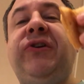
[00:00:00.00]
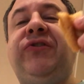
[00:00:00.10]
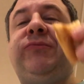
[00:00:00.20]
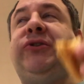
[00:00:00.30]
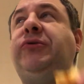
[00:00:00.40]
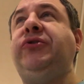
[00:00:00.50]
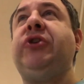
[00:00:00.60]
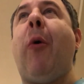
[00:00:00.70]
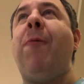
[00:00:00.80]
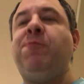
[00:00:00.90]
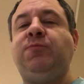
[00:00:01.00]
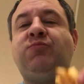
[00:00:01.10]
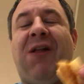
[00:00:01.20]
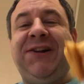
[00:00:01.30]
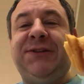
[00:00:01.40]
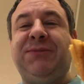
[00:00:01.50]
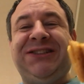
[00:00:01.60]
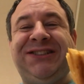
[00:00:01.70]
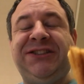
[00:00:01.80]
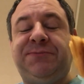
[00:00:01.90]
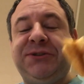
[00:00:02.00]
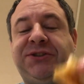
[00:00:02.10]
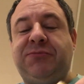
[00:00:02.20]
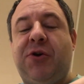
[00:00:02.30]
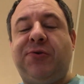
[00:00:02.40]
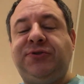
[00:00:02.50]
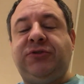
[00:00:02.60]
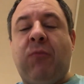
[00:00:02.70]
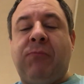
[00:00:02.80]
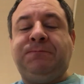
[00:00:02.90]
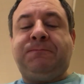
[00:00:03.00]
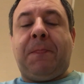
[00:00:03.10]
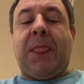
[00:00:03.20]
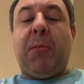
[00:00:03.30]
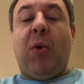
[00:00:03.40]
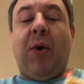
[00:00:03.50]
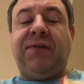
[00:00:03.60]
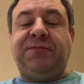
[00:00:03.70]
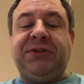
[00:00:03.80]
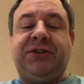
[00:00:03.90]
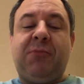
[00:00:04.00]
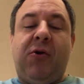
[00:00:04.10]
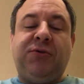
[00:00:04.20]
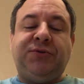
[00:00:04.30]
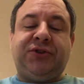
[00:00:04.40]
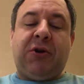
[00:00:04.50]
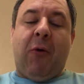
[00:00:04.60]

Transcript: pizza bones. I eat my kids' pizza bones, my wife's pizza bones.